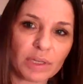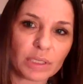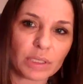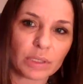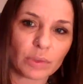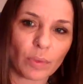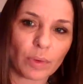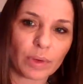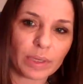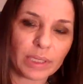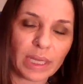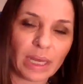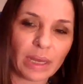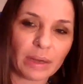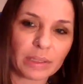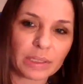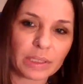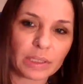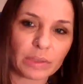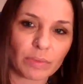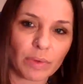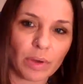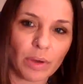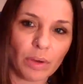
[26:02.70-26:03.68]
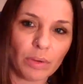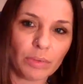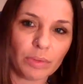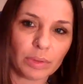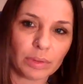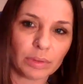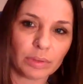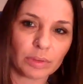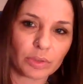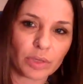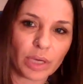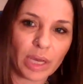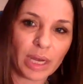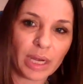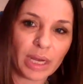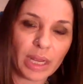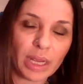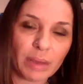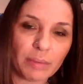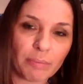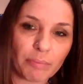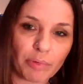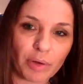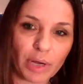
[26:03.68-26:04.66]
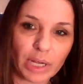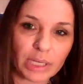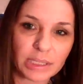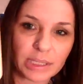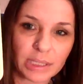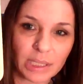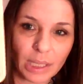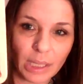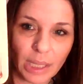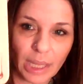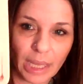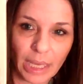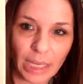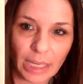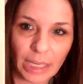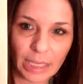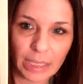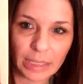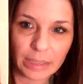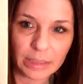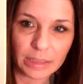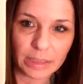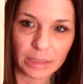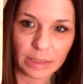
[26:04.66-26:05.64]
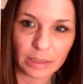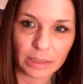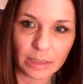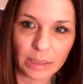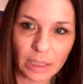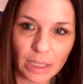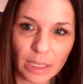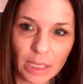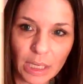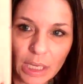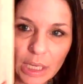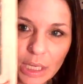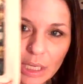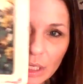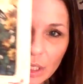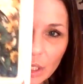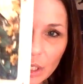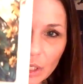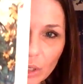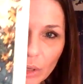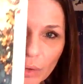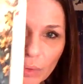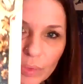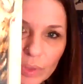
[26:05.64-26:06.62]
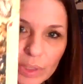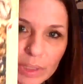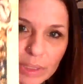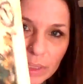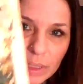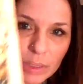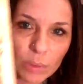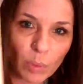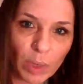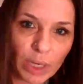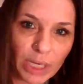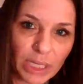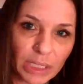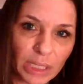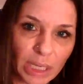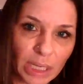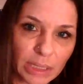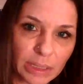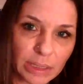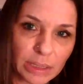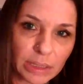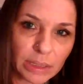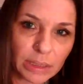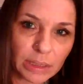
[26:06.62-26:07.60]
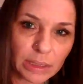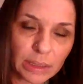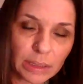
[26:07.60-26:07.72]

a sword down his throat and trying to impress the ladies. And, you know, this is what he does.